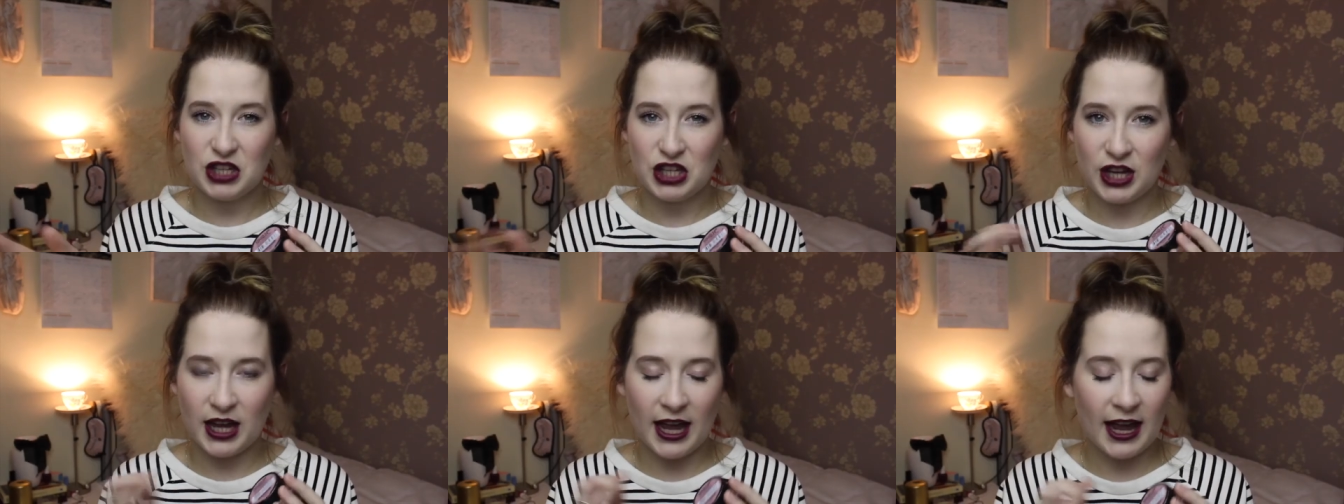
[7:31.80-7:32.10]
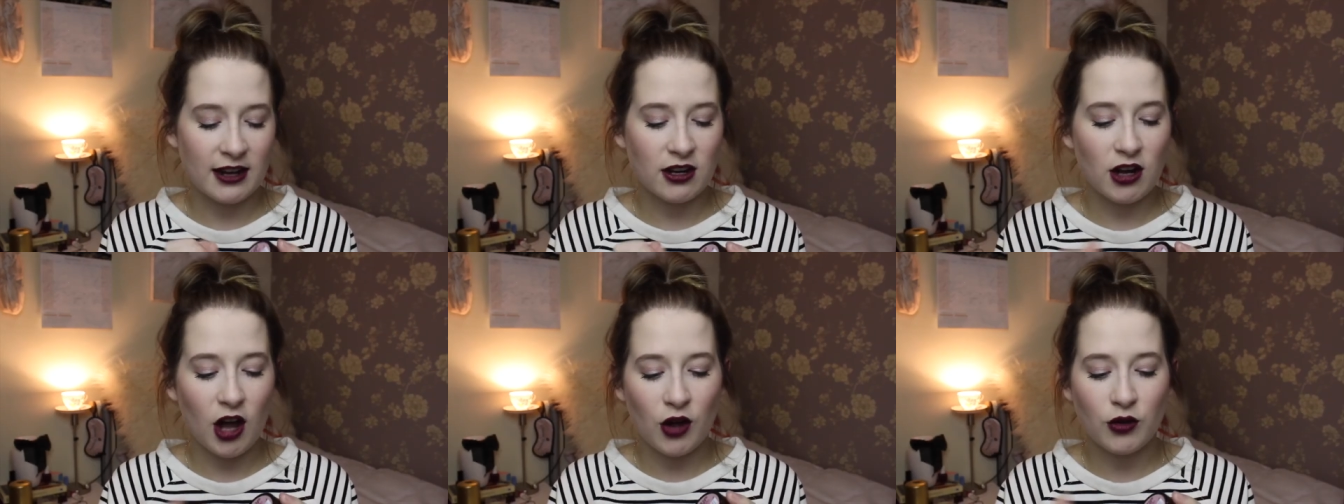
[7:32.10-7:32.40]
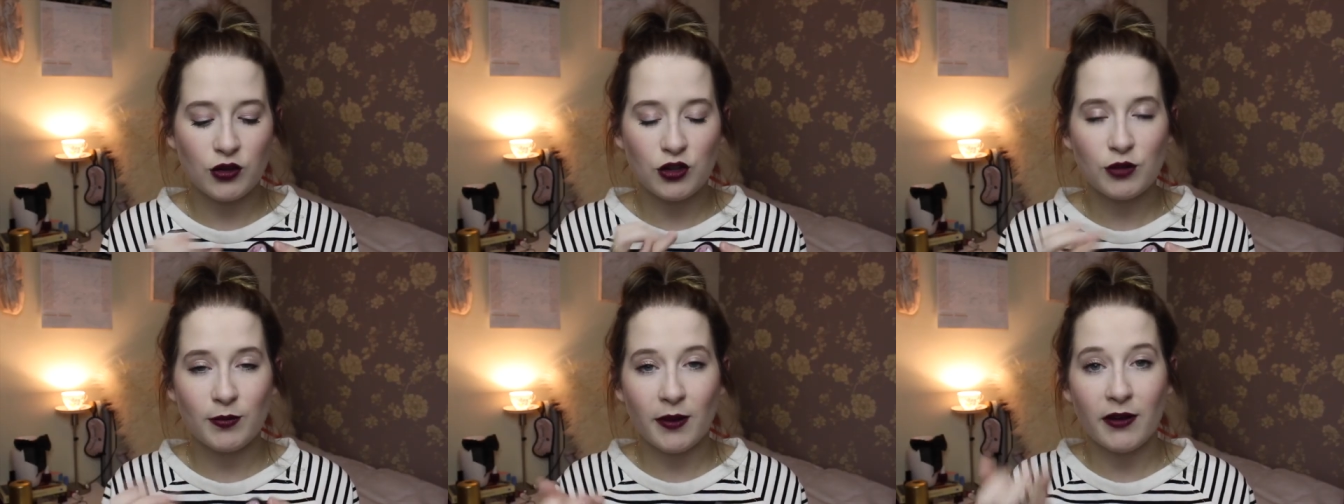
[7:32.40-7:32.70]
You can. I
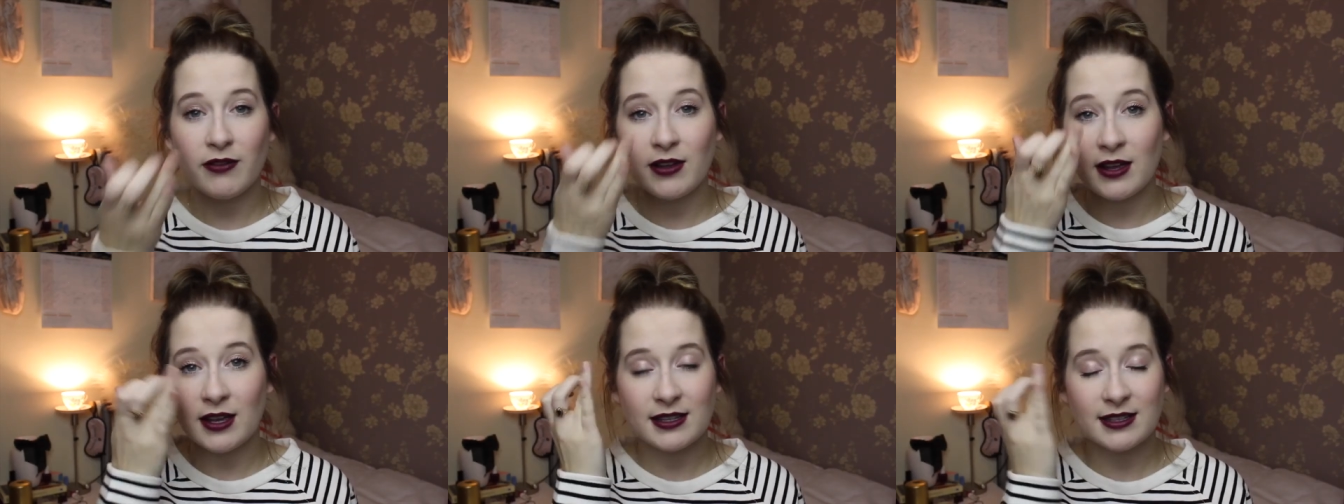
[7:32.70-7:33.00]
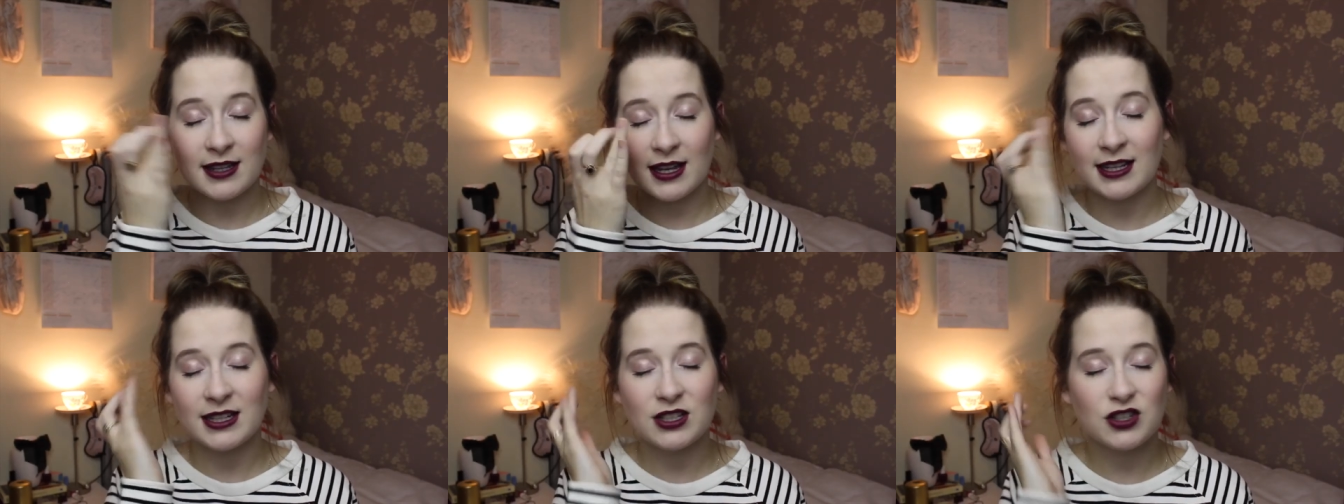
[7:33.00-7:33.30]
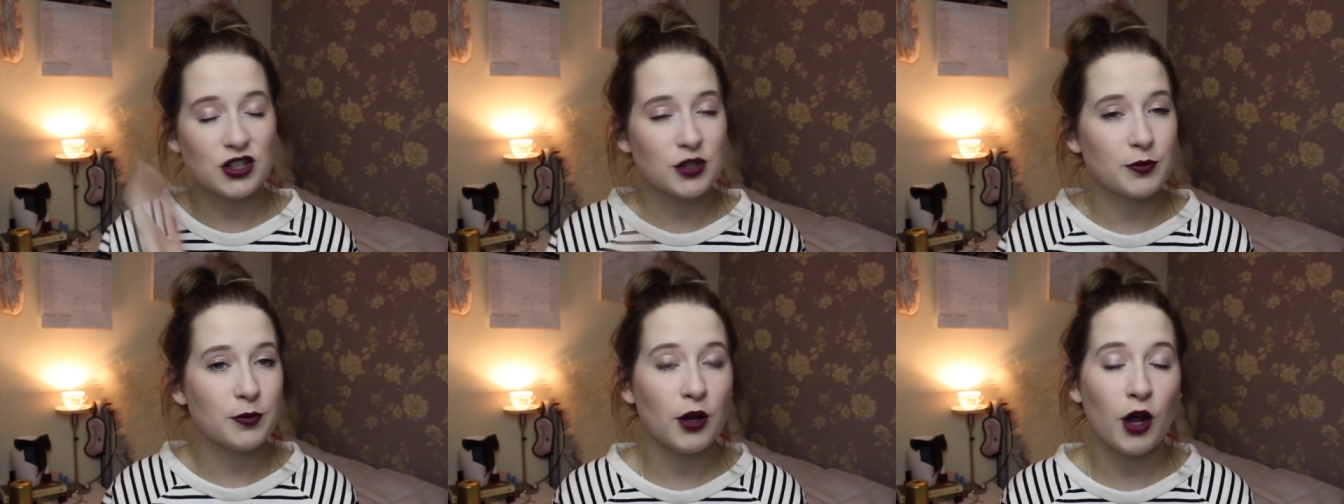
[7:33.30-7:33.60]
would use my fingers and I literally
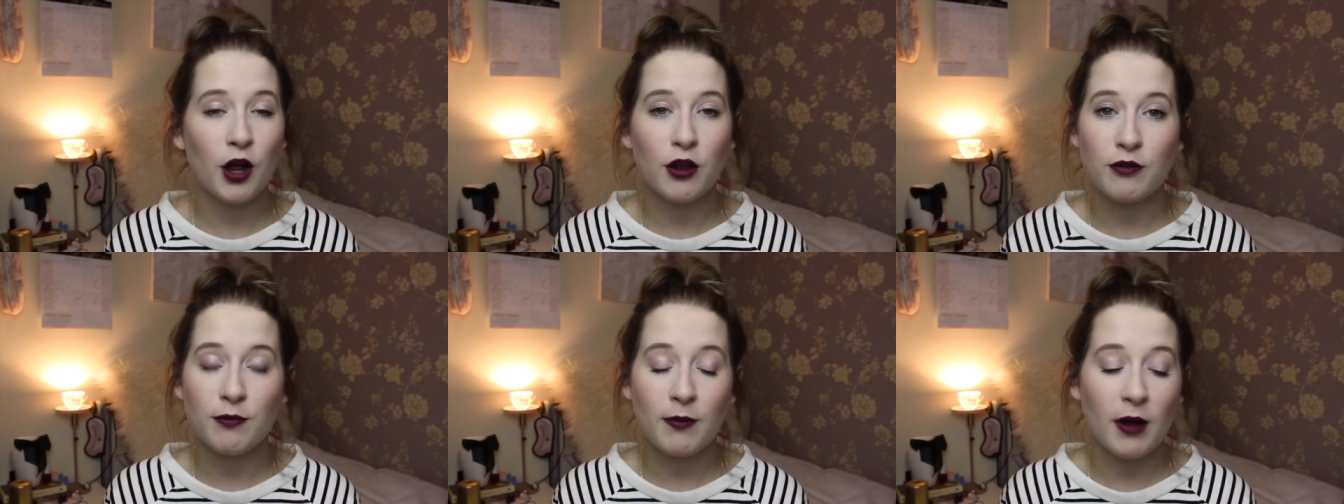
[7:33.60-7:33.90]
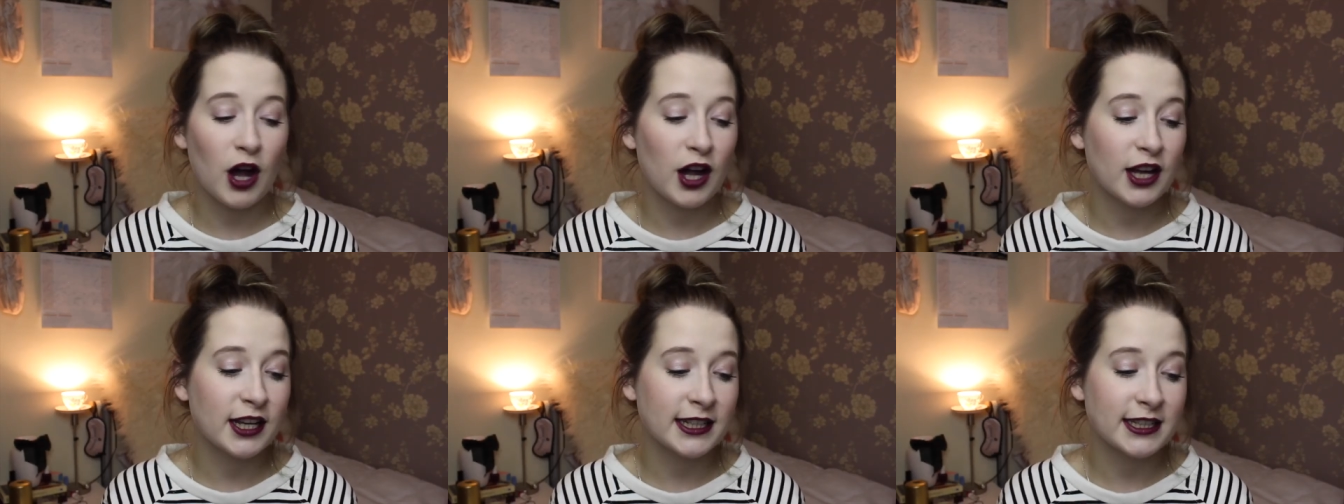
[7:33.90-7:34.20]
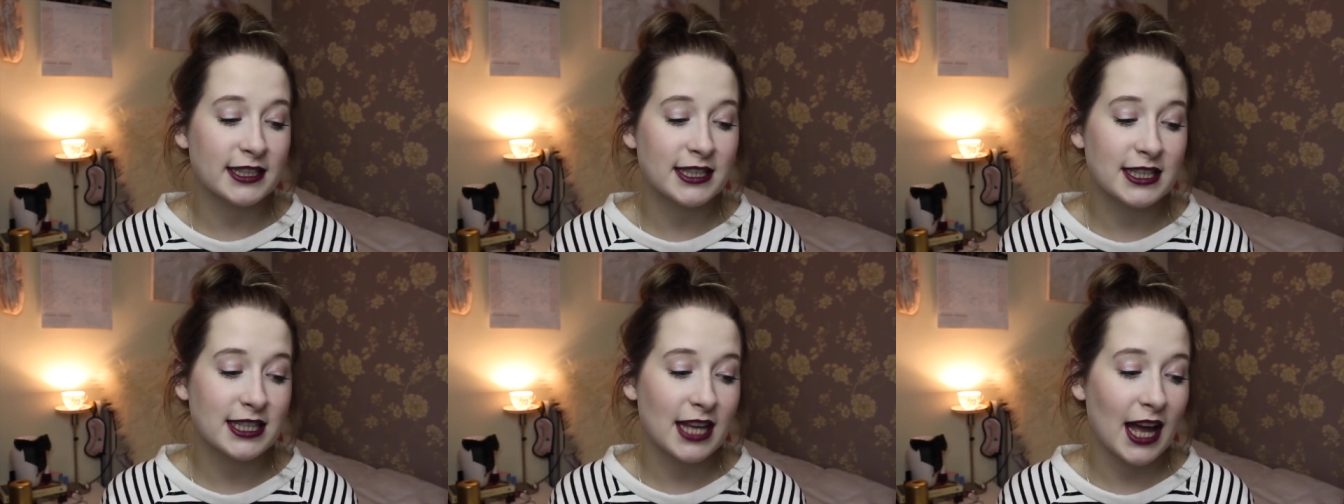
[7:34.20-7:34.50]
just put it over my
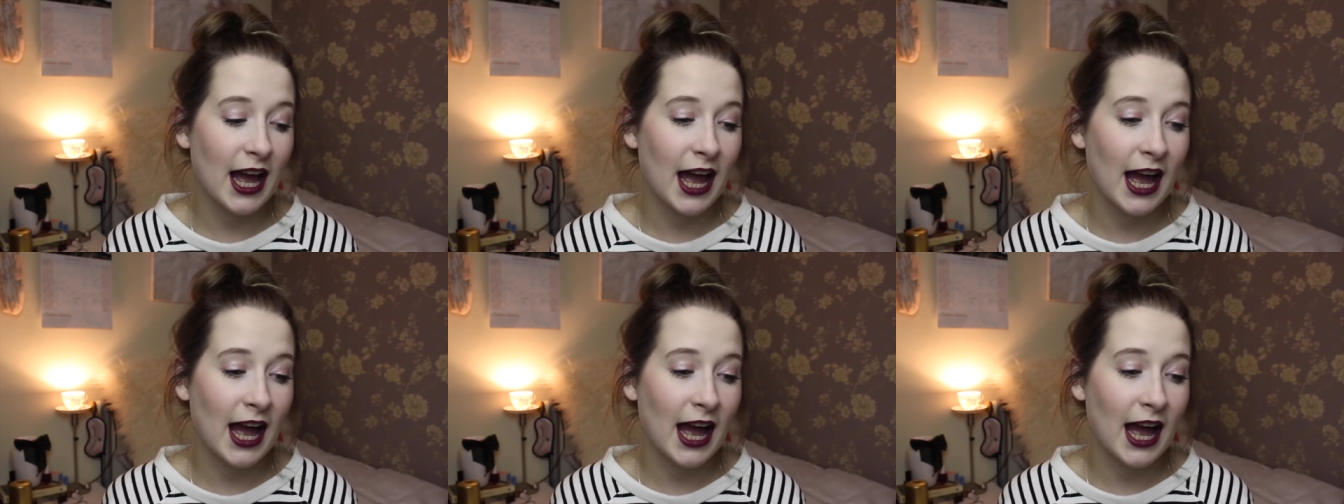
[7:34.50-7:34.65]
eyelids,